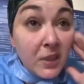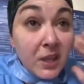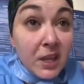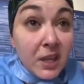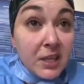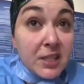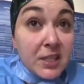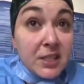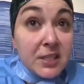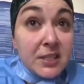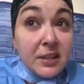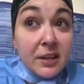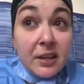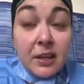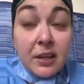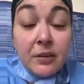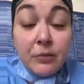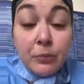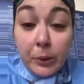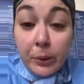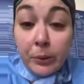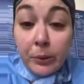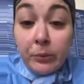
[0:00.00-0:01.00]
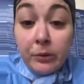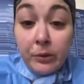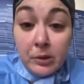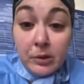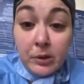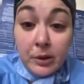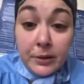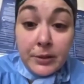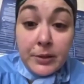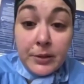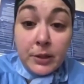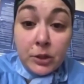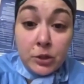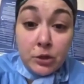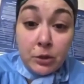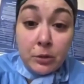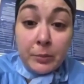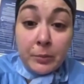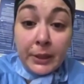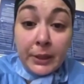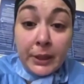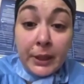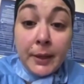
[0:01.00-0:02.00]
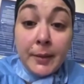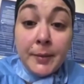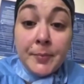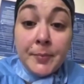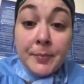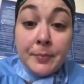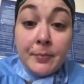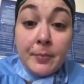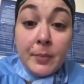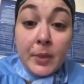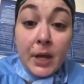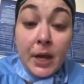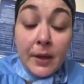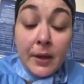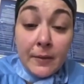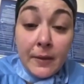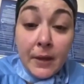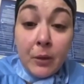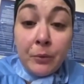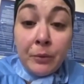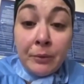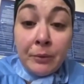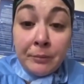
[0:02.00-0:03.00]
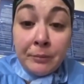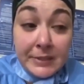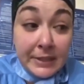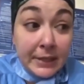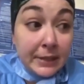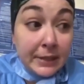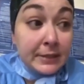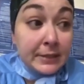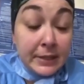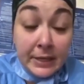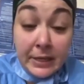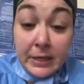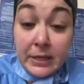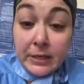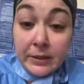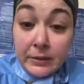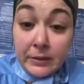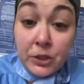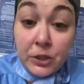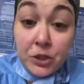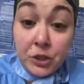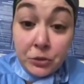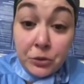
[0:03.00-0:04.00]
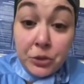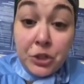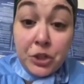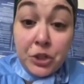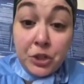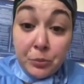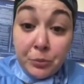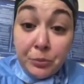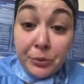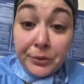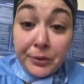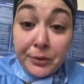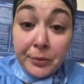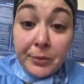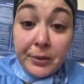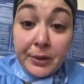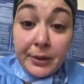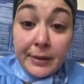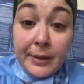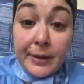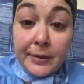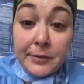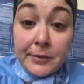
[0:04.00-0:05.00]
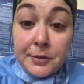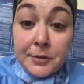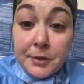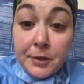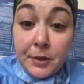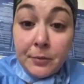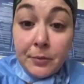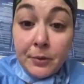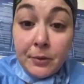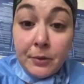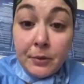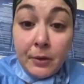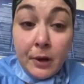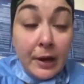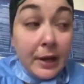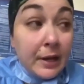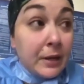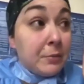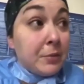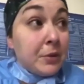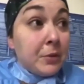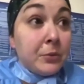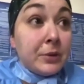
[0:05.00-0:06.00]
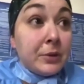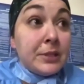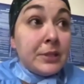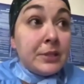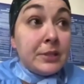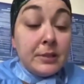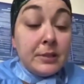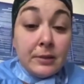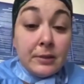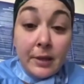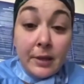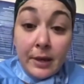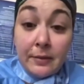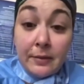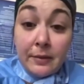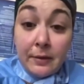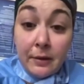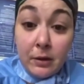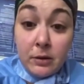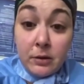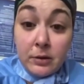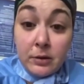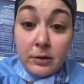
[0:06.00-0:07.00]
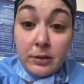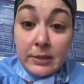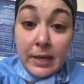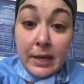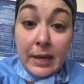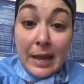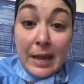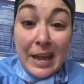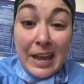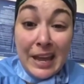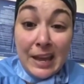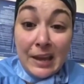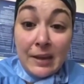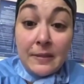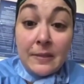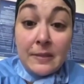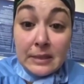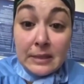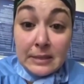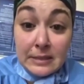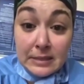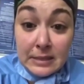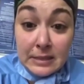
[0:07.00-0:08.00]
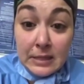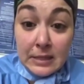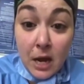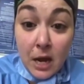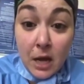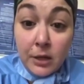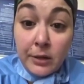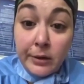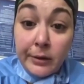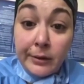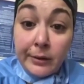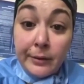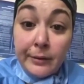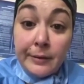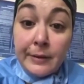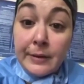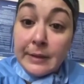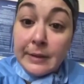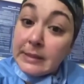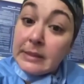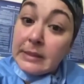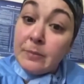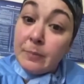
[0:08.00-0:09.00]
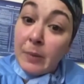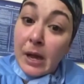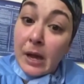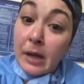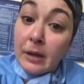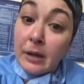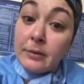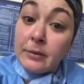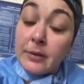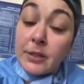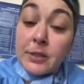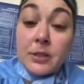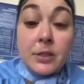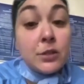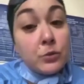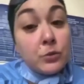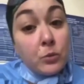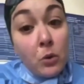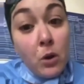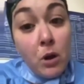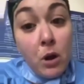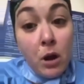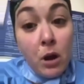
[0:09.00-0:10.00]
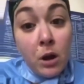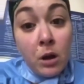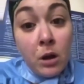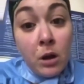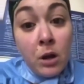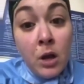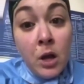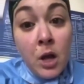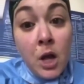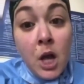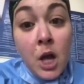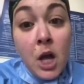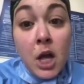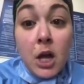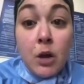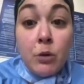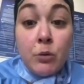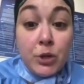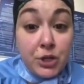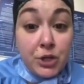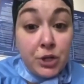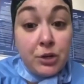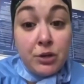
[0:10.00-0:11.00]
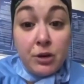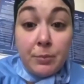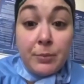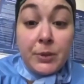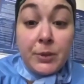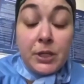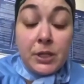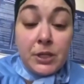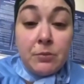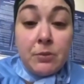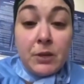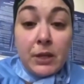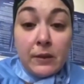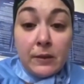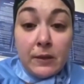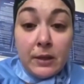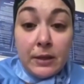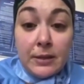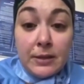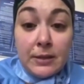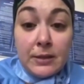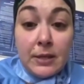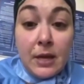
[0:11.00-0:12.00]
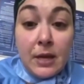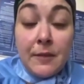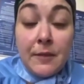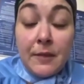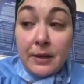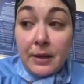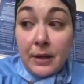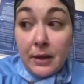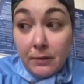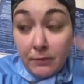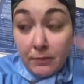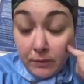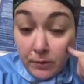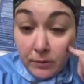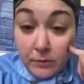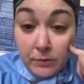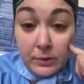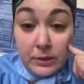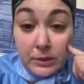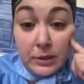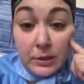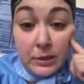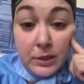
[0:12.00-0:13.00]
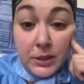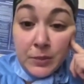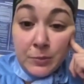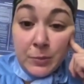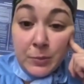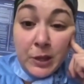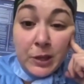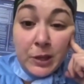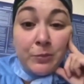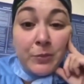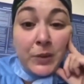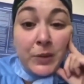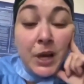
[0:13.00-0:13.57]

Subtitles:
is if we were in Nazi Germany, and they were taking the Jews to go put them in a gas chamber, I'm the one there saying, hey, this is not good, this is bad, this is wrong, we should not be doing this. And then everyone tells me,